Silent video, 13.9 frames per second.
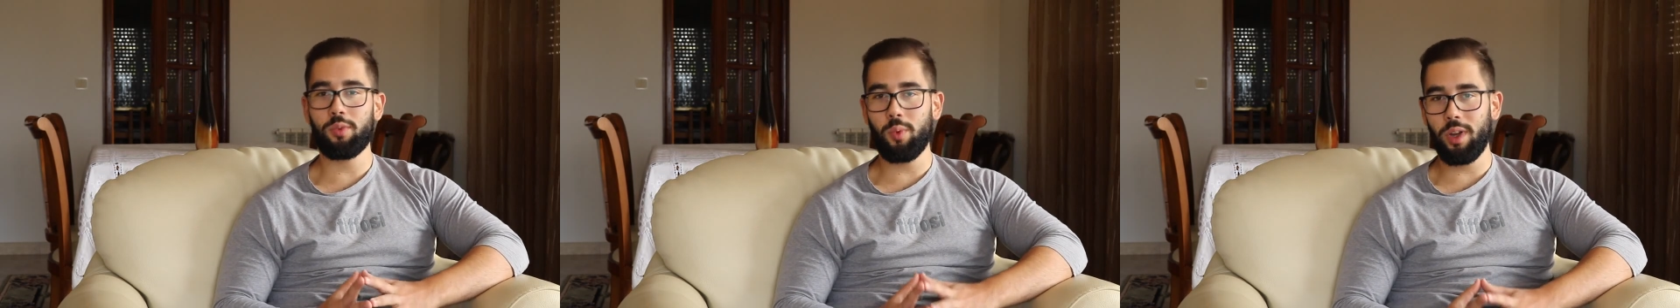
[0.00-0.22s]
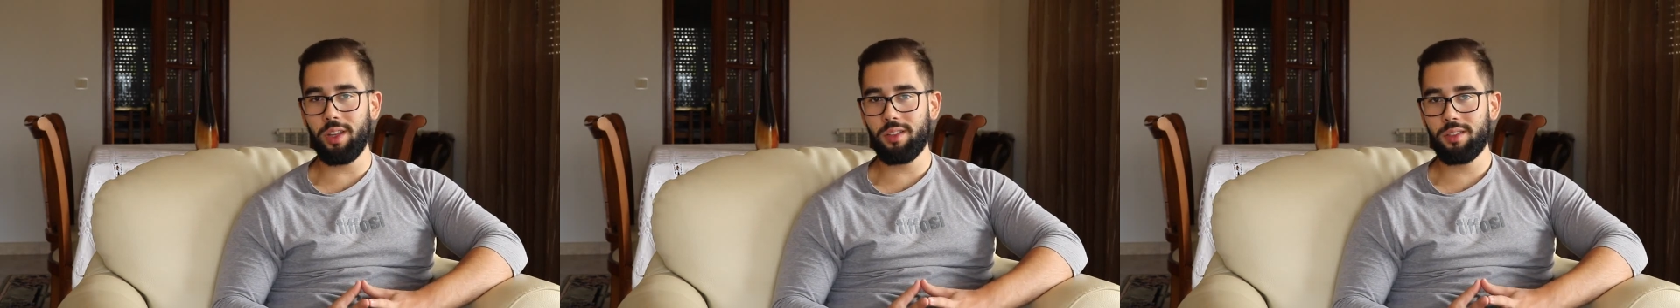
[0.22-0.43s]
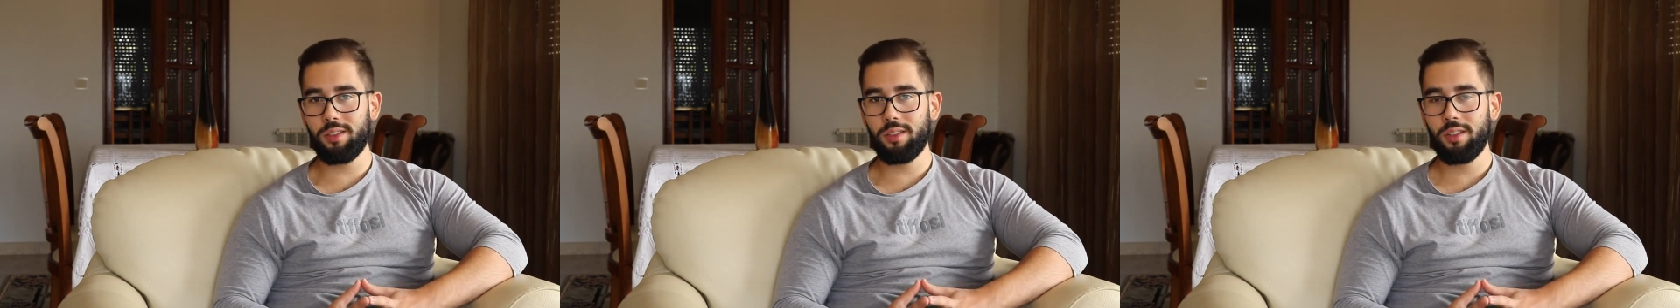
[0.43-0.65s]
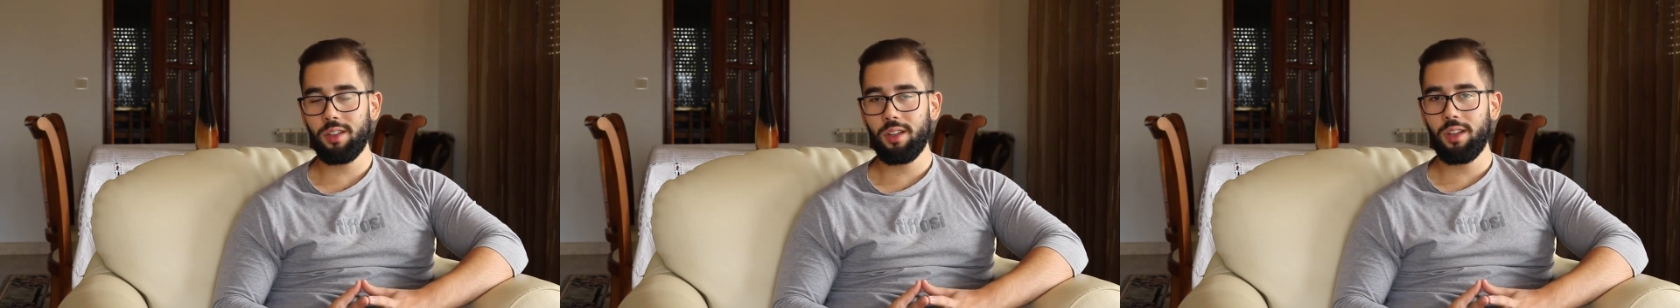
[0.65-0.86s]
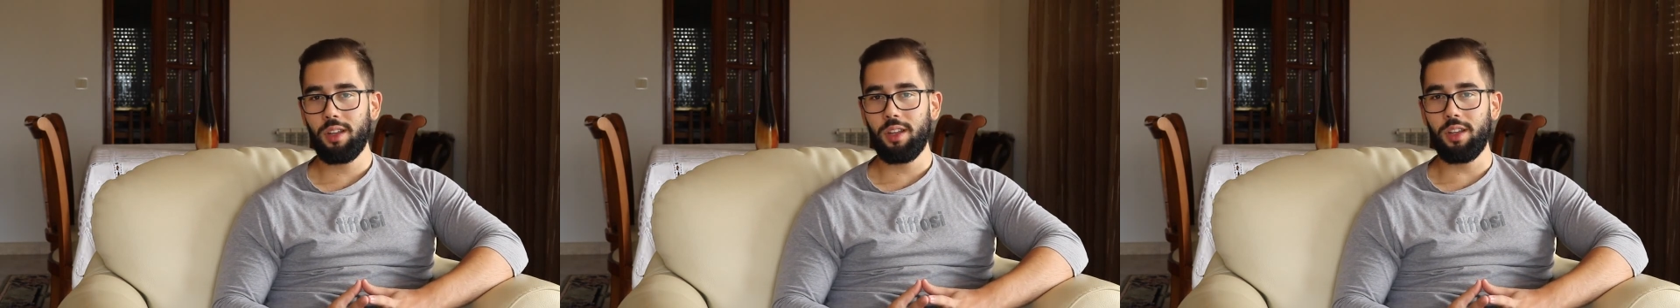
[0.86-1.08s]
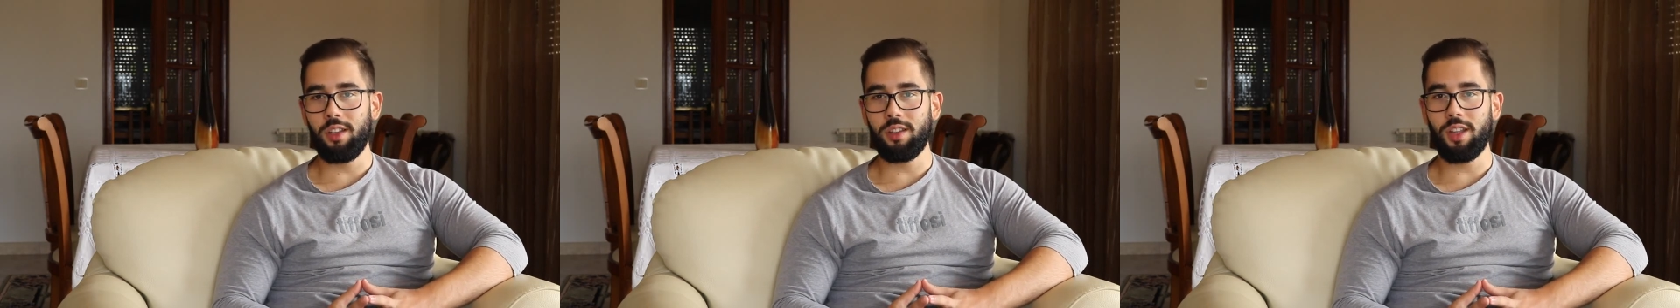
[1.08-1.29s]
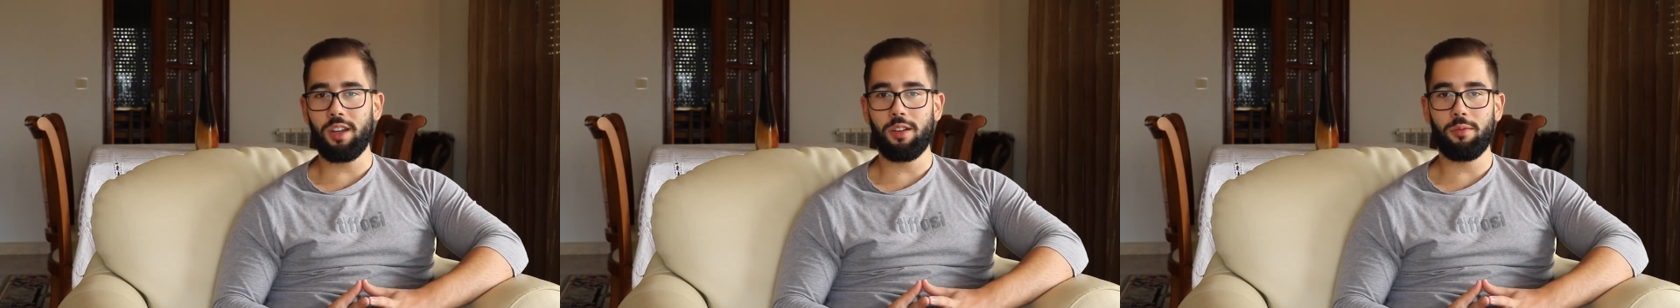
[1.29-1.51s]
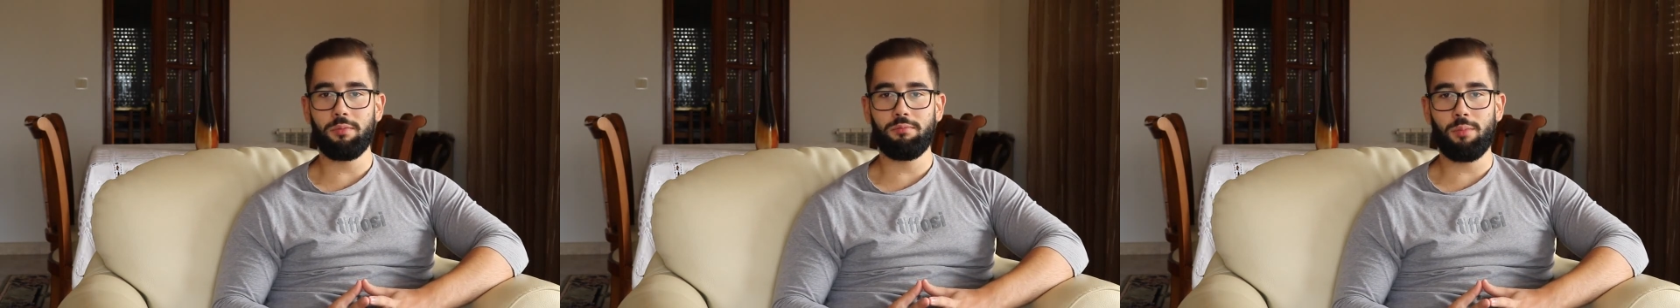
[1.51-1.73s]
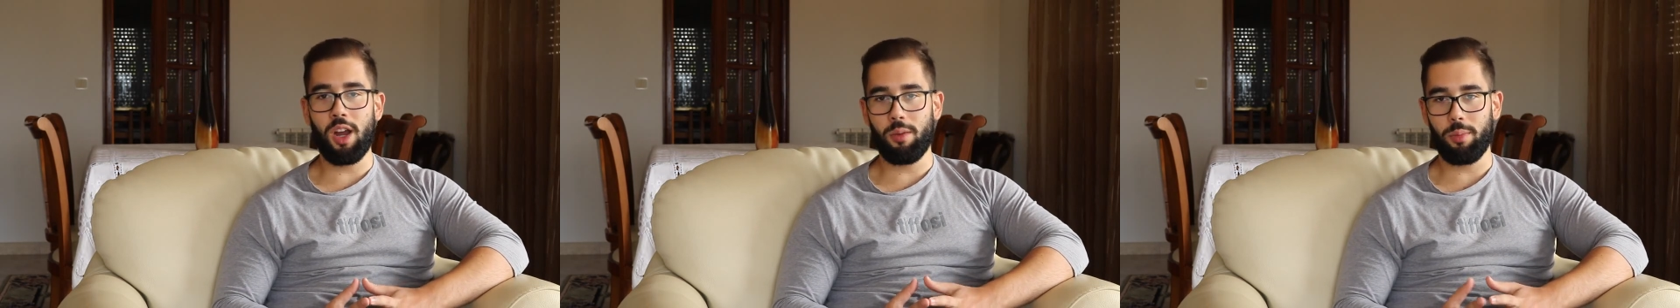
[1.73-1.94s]
weight in their
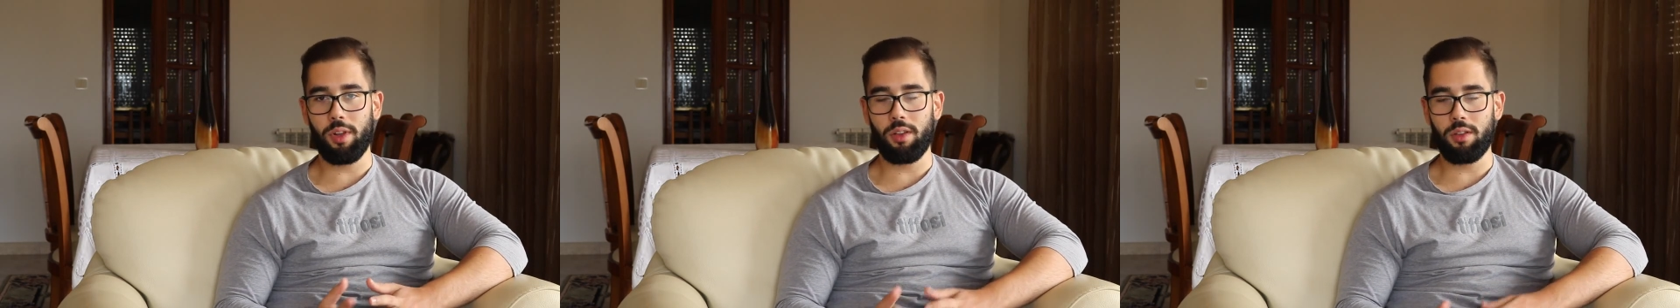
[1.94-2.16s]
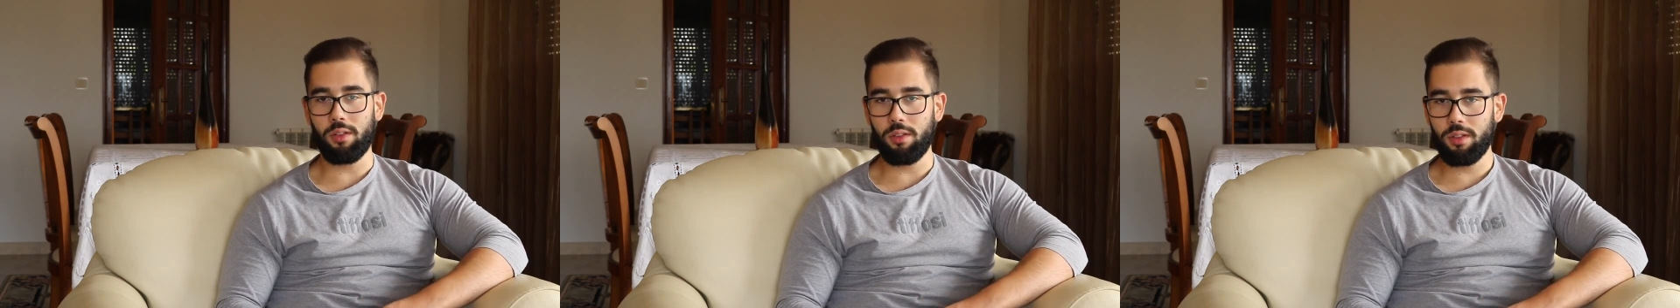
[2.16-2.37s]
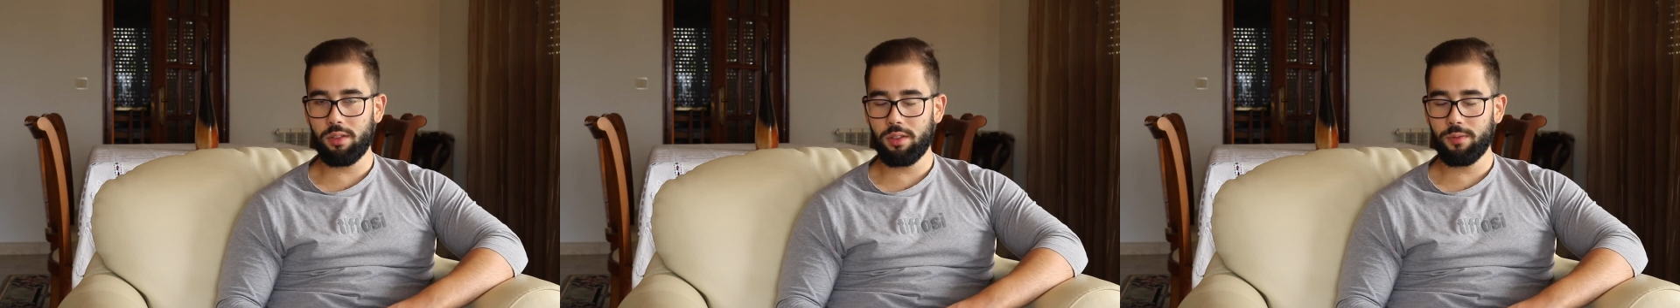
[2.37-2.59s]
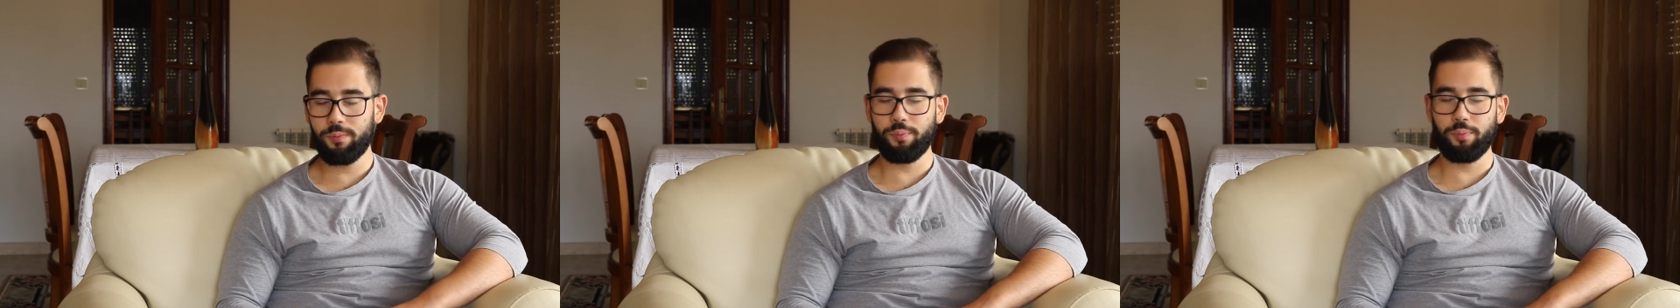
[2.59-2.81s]
barbell curls.